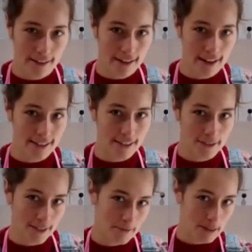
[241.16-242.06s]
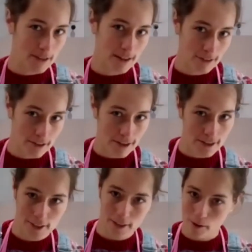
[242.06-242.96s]
I think later you said we could have a
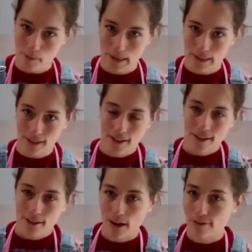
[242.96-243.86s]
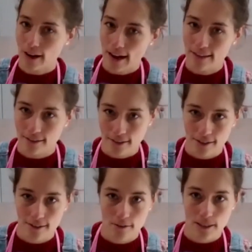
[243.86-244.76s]
crunchy topping. So I've got
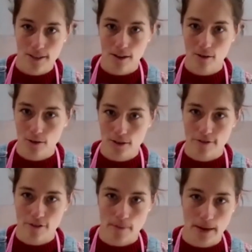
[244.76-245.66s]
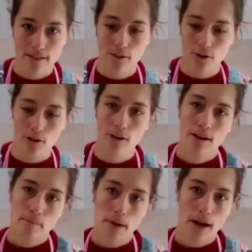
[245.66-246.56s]
hazelnuts, which are also from that store,
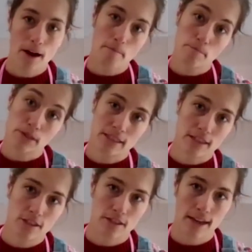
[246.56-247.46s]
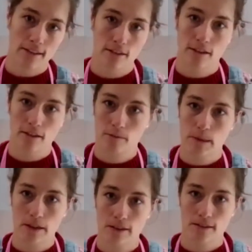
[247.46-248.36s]
but British hazelnuts,
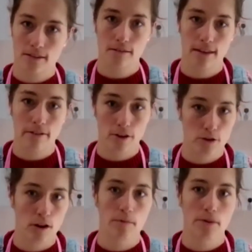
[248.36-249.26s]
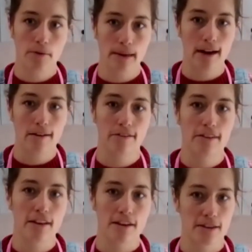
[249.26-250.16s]
because they're a crop that we have in
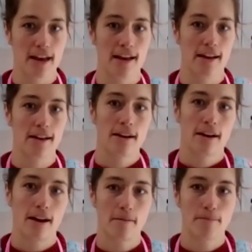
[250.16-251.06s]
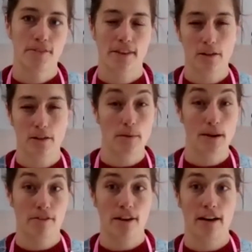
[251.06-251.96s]
the UK. So that's why I
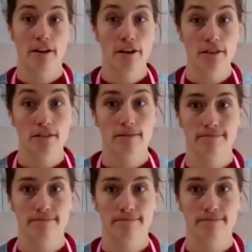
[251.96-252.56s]
went for that nut.